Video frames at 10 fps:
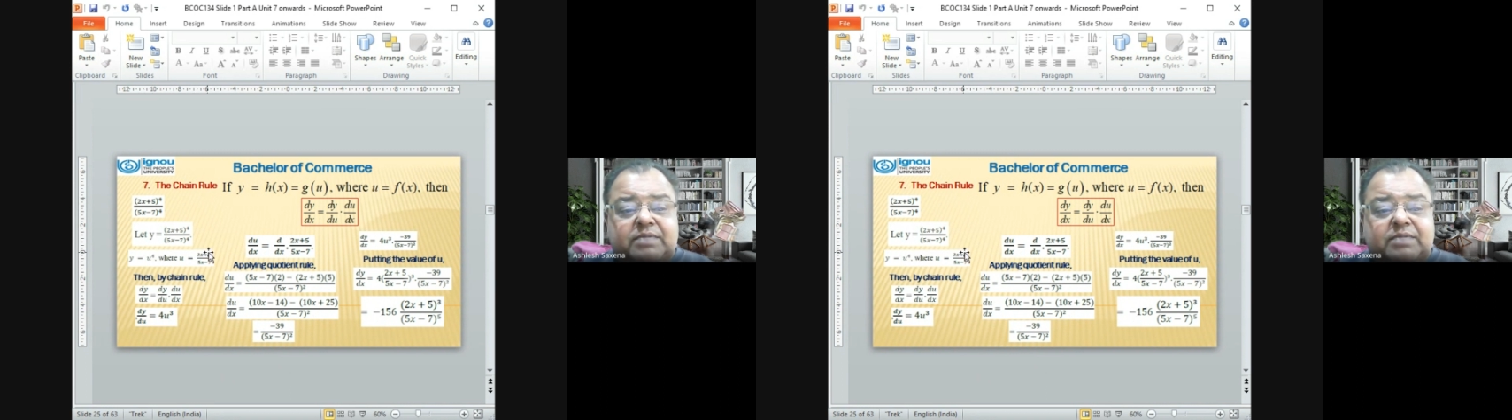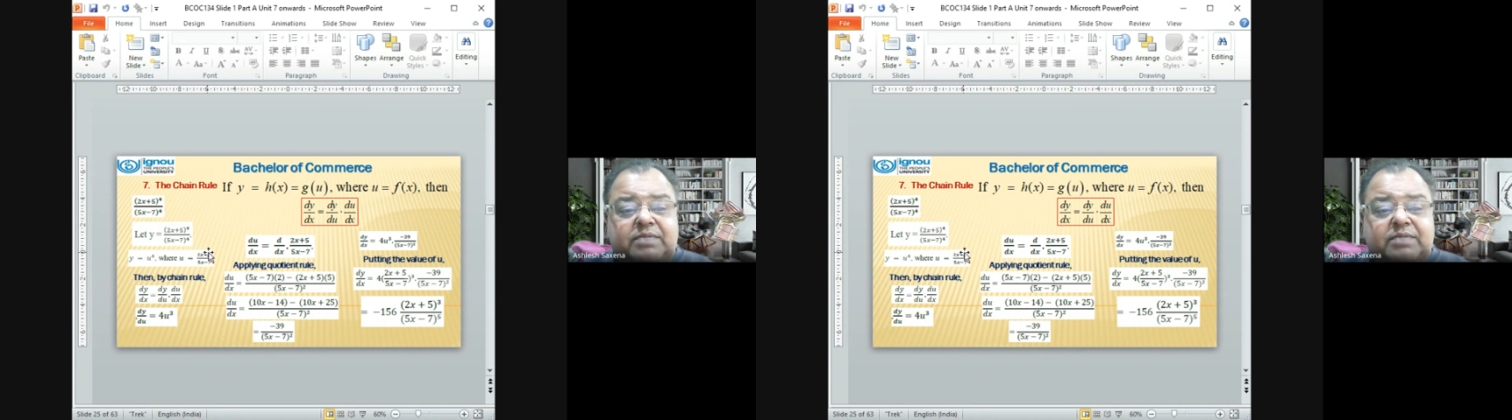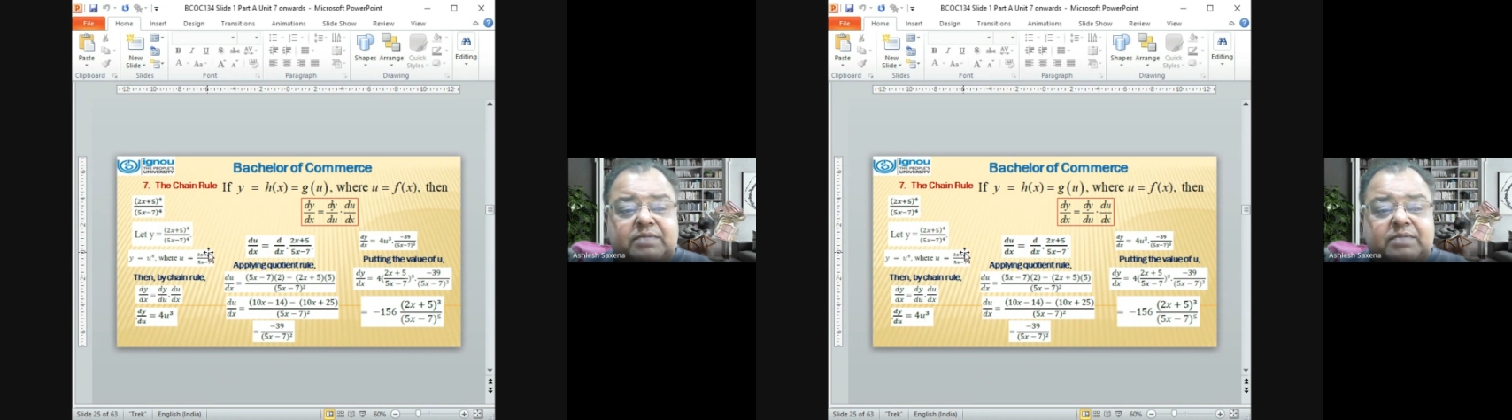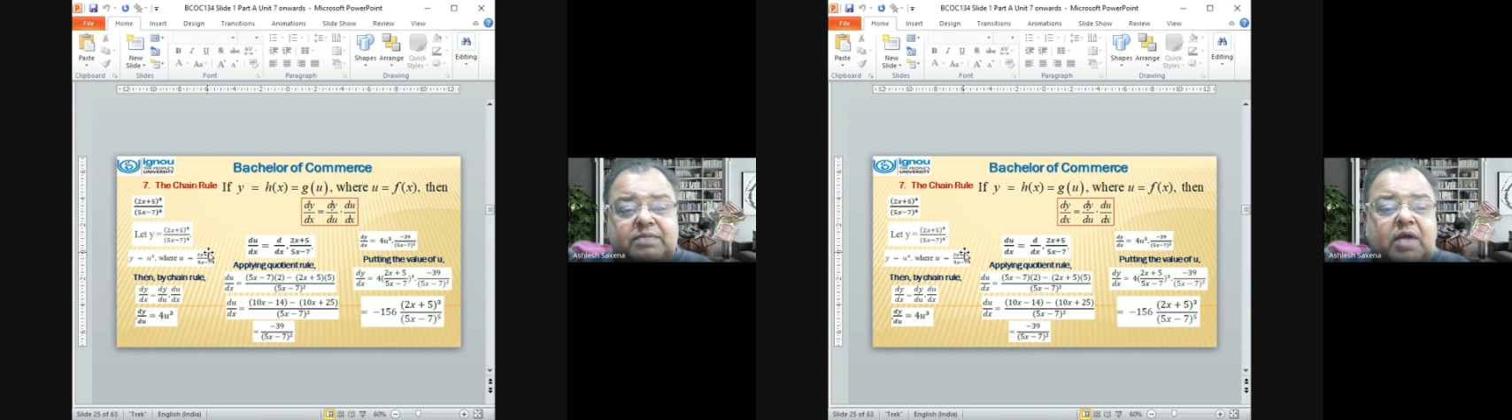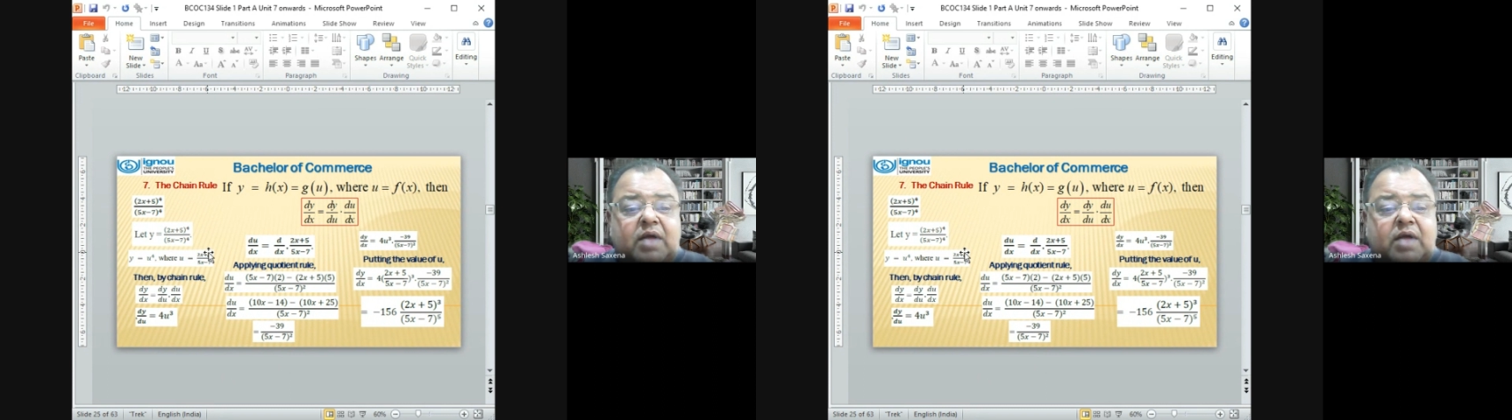Now,
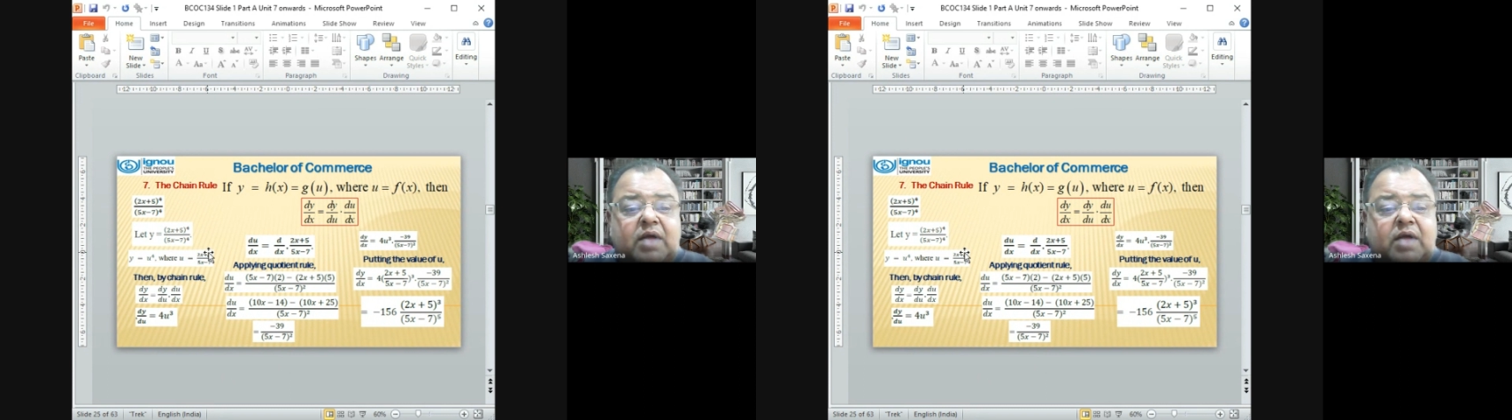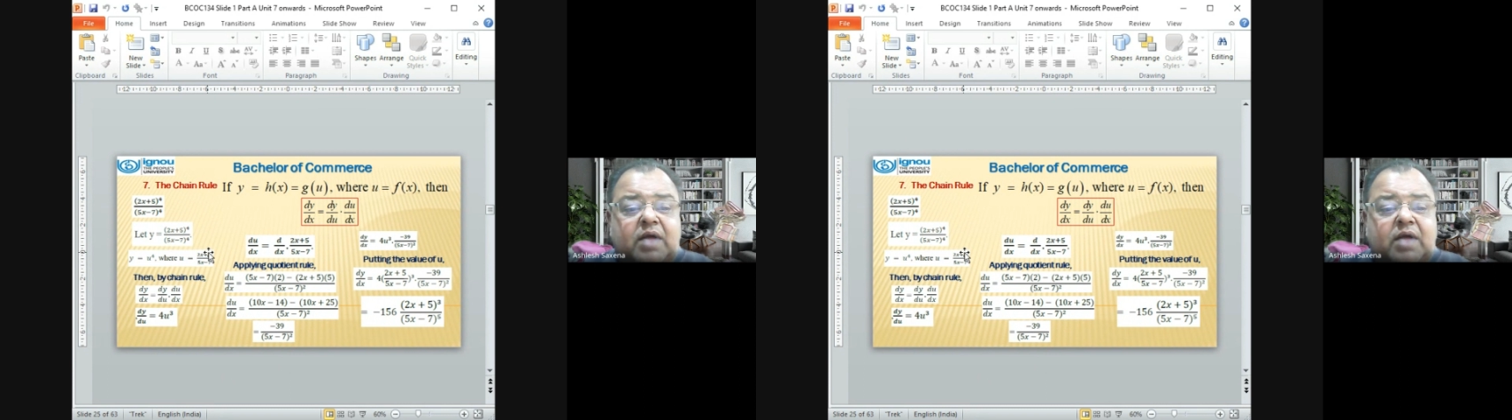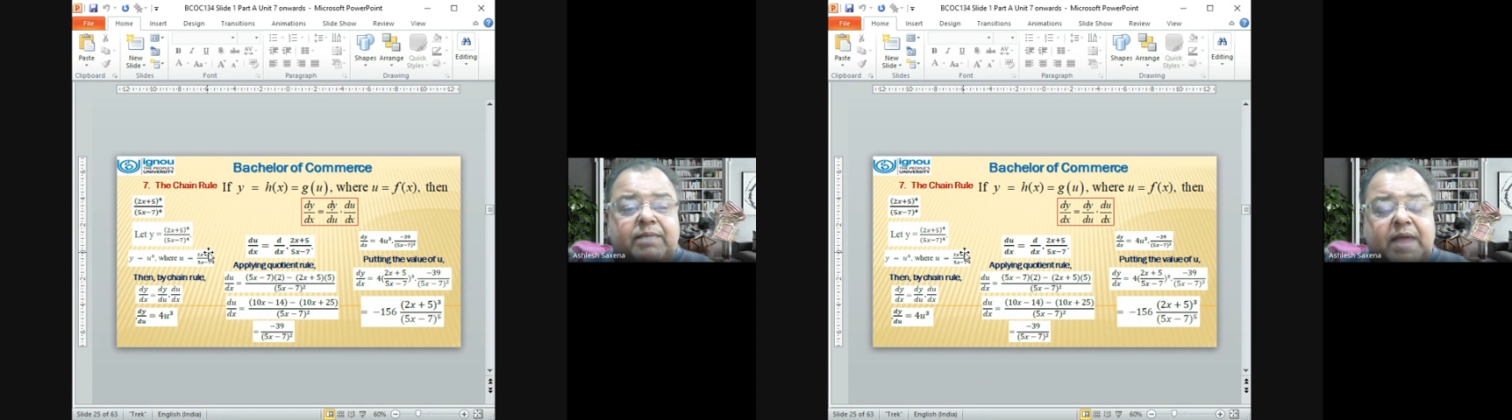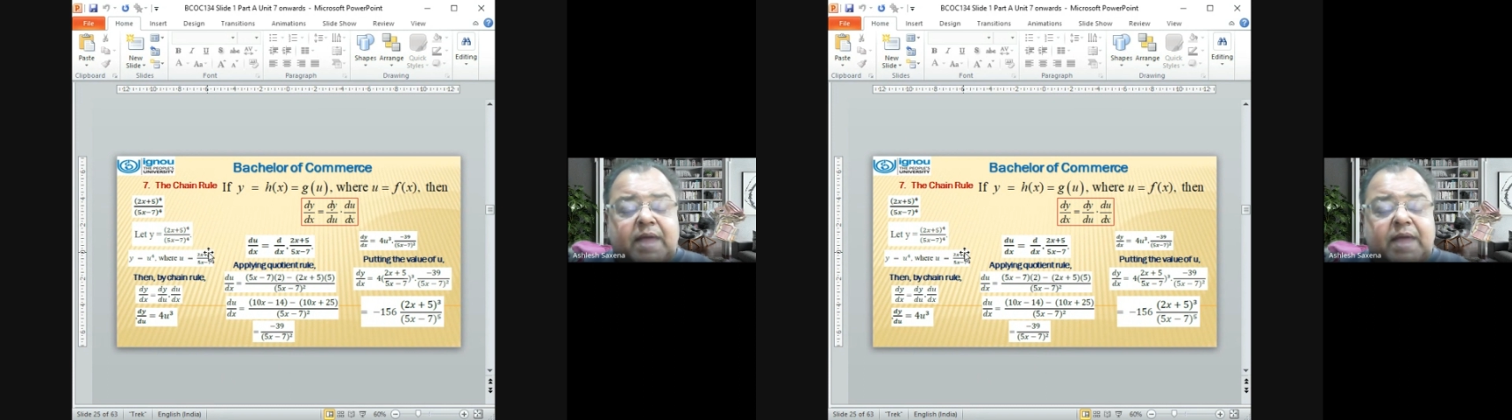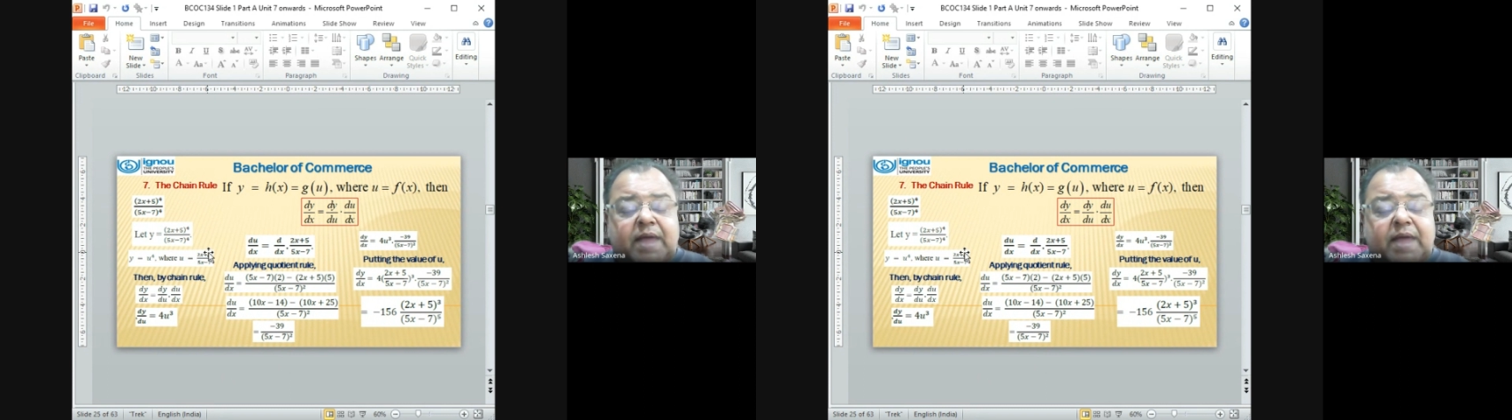I will be applying
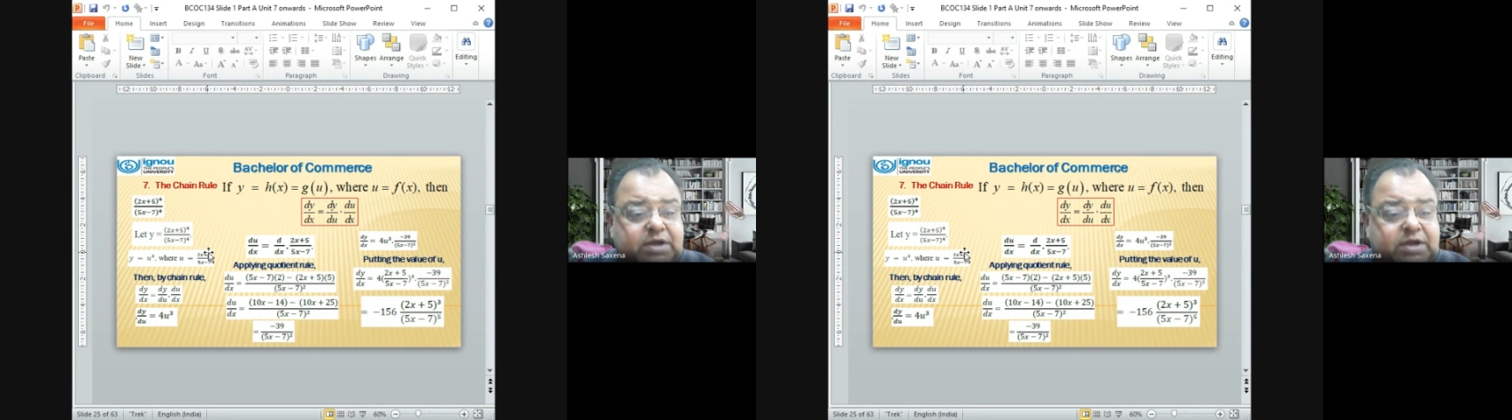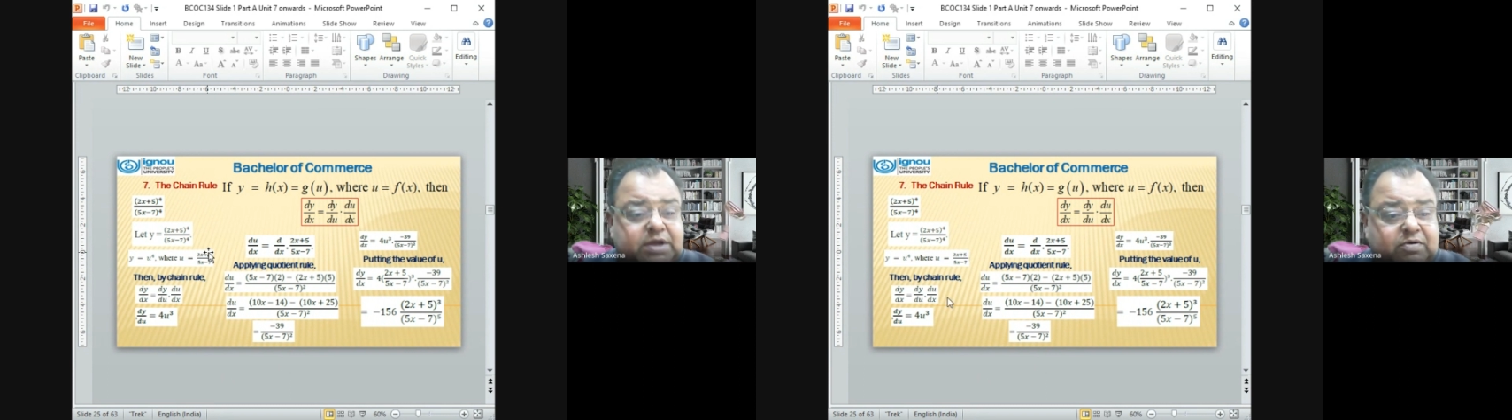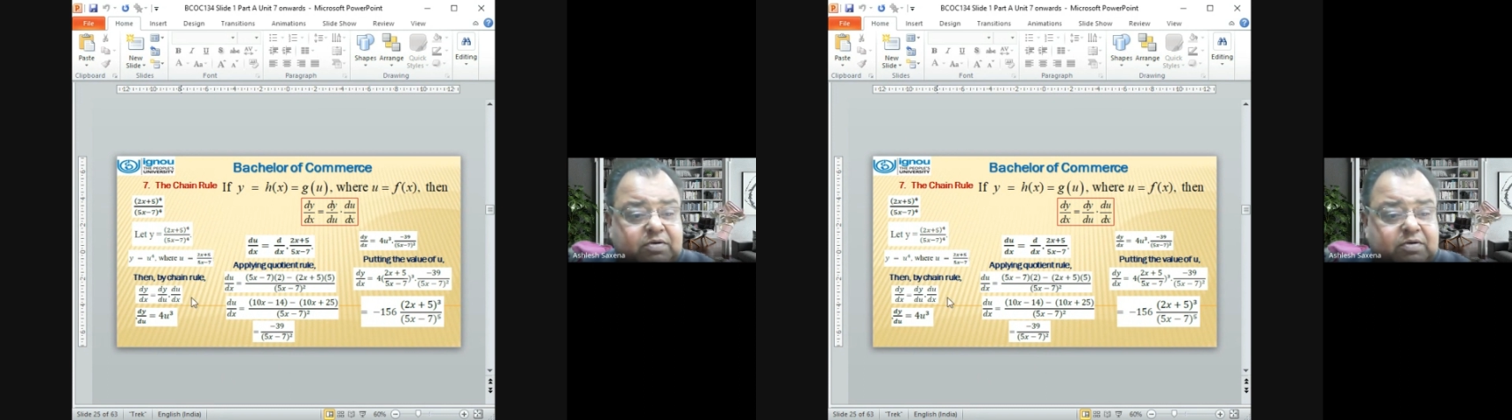chain rule.